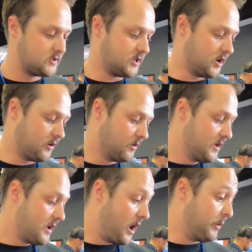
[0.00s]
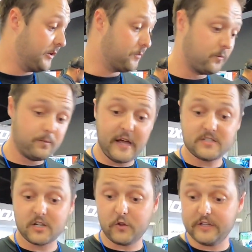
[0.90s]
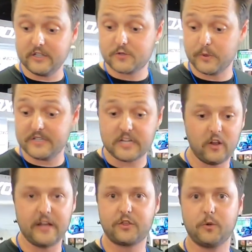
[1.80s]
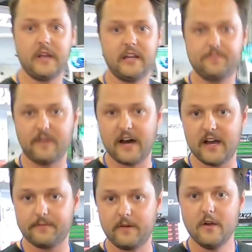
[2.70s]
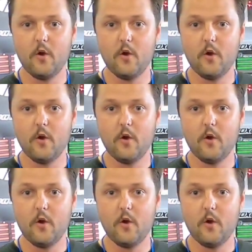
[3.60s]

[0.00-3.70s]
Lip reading: So, I mean, basically these retail at $385.